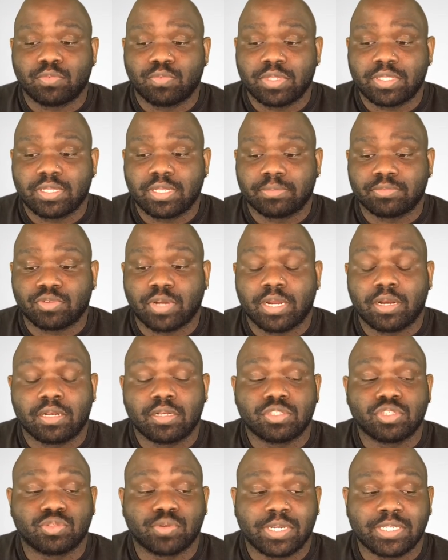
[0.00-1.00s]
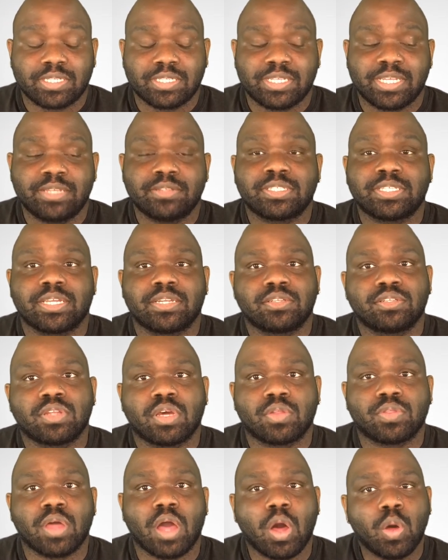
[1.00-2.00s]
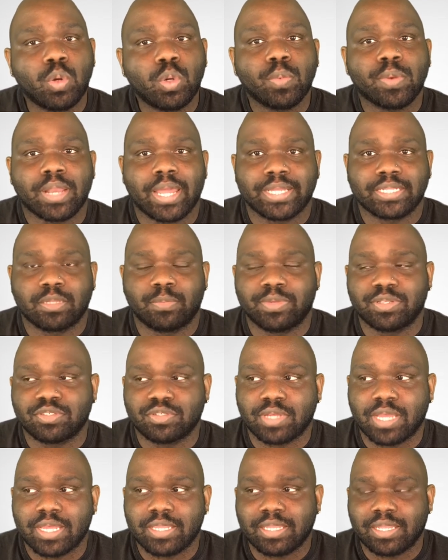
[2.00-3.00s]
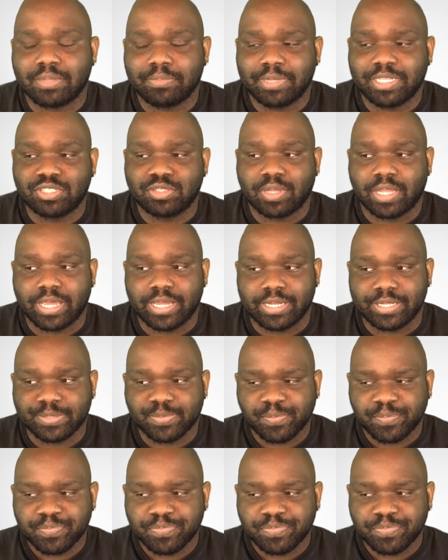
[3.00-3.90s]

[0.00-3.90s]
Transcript: with them trying on the dresses, he said, you know, the owner would like to meet you, meet you ladies.